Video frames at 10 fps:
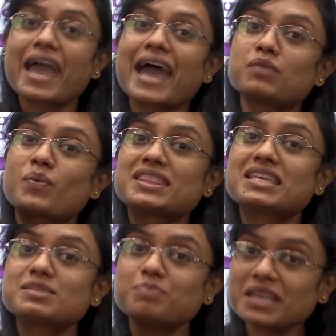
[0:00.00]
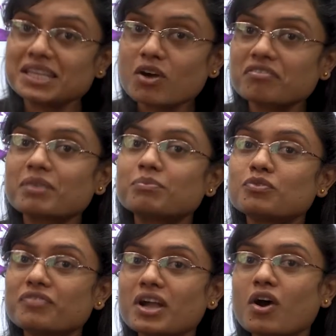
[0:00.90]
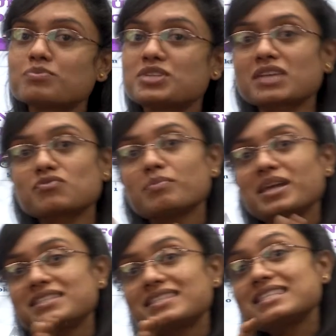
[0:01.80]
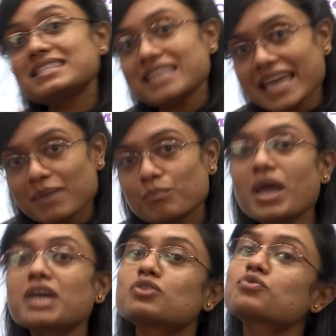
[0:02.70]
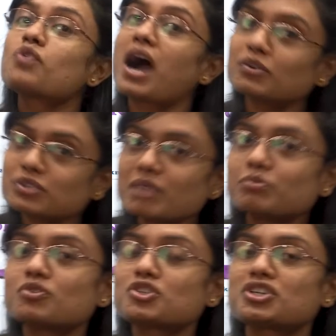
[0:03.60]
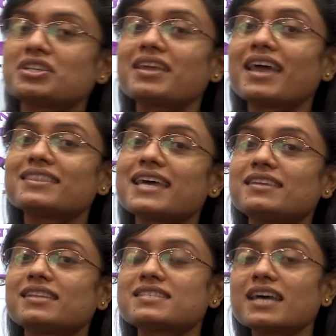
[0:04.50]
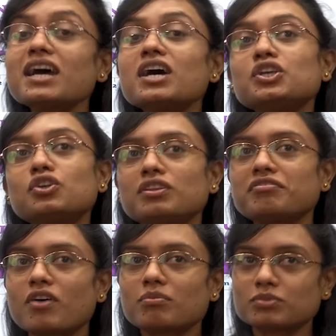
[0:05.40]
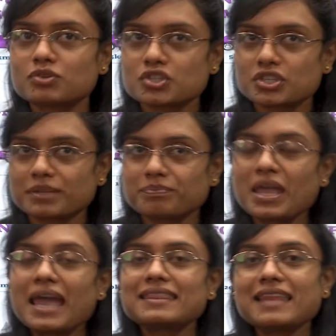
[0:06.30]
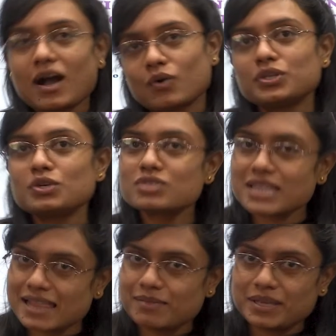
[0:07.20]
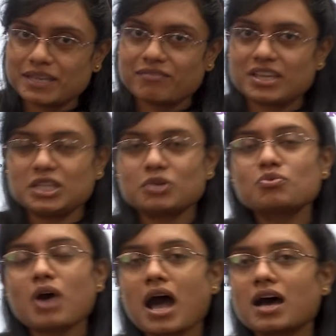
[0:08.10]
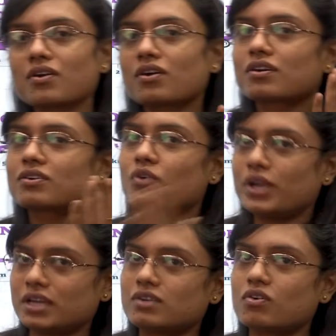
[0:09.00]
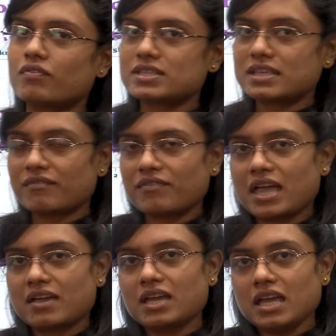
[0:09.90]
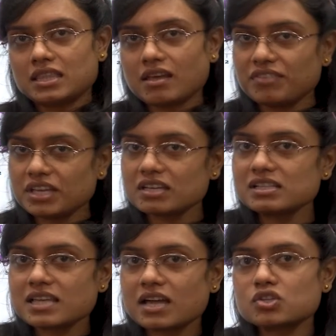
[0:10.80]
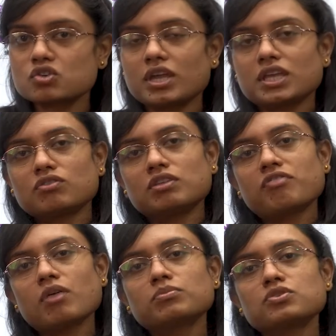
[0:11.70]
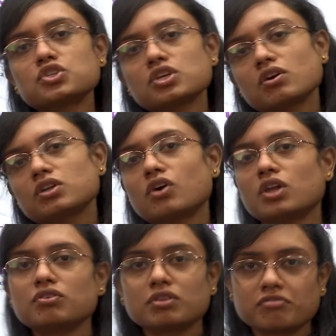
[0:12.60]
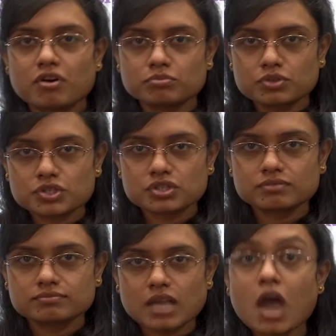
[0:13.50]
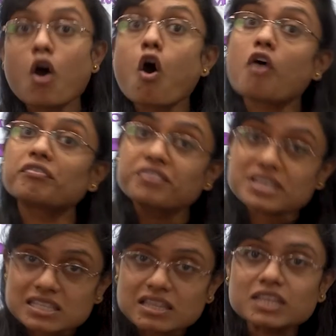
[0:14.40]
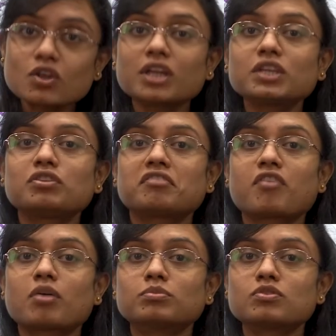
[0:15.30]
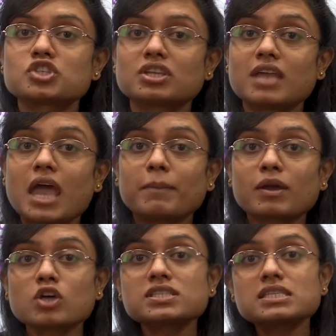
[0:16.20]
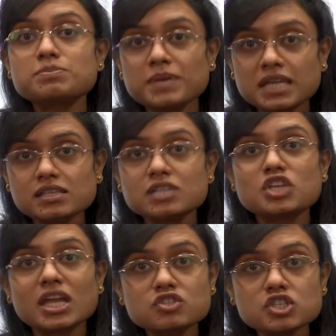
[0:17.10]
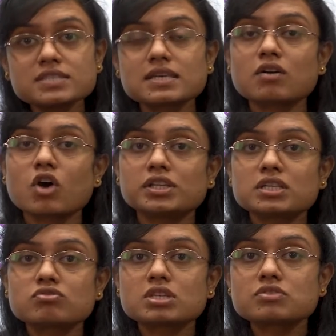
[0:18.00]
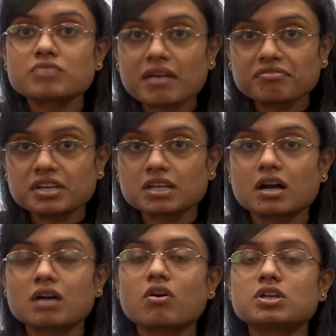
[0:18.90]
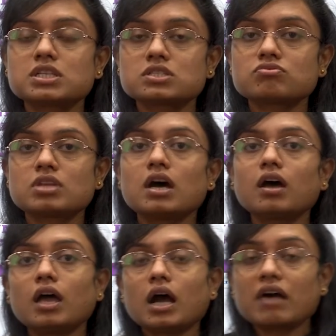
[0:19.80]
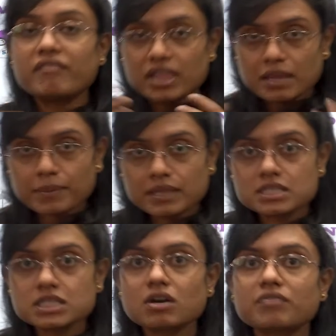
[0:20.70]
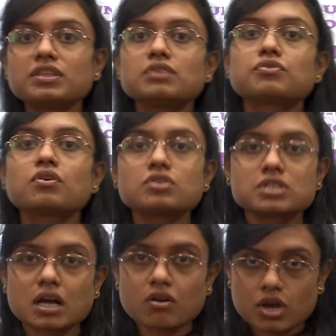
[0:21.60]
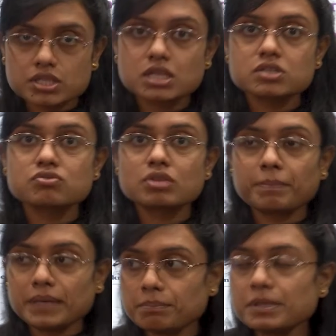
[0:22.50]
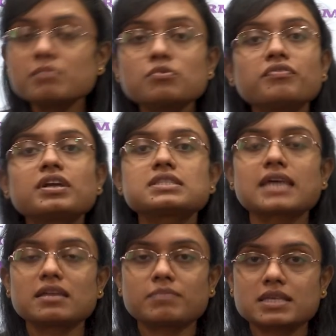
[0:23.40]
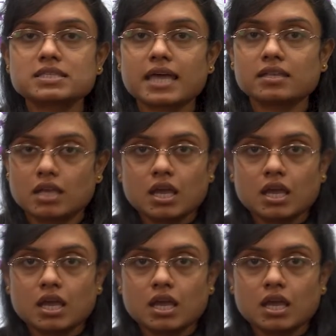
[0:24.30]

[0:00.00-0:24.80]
And when the speed of a moving object remains same throughout the motion, then it is a uniform motion. Now, you tell me, when you are going over somewhere, the vehicles are showing uniform motion or non-uniform motion? Obviously non-uniform motion, because the speed changes according to the traffic, according to the availability of the road, according to the people moving side by side.